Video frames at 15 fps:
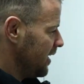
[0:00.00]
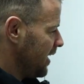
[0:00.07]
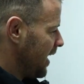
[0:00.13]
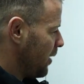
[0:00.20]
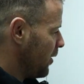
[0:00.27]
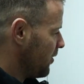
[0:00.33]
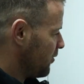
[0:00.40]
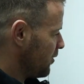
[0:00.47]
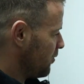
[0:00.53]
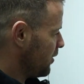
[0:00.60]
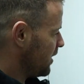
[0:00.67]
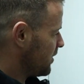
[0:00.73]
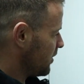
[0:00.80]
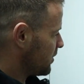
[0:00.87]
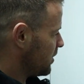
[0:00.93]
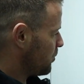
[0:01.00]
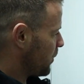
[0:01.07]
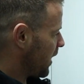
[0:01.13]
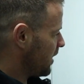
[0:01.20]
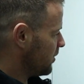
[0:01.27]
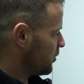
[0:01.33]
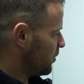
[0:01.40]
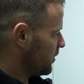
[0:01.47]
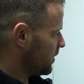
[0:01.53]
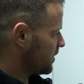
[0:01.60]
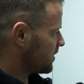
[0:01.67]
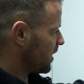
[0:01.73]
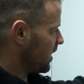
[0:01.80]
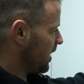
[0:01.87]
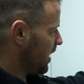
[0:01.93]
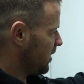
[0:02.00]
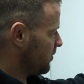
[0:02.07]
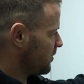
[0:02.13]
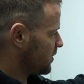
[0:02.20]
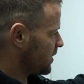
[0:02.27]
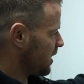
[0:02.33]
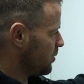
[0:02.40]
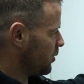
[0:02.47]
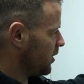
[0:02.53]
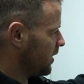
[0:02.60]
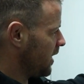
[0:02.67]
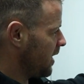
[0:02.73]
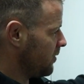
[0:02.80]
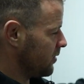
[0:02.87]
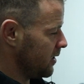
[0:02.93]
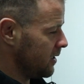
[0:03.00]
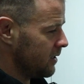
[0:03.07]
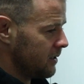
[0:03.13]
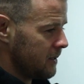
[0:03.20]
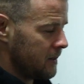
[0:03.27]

However, it really does depend on the stable and heavy.